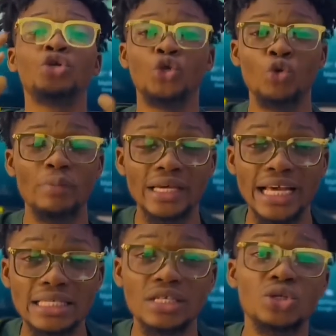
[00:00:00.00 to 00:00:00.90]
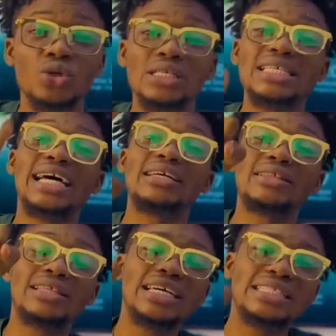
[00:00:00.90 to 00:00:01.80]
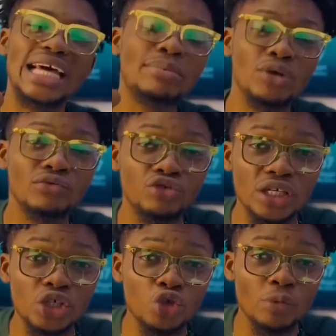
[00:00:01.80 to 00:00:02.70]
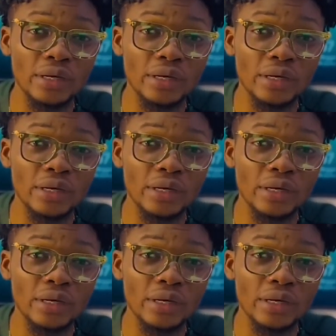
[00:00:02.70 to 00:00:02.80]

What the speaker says: You will be getting. So these are the 3 types of training you will be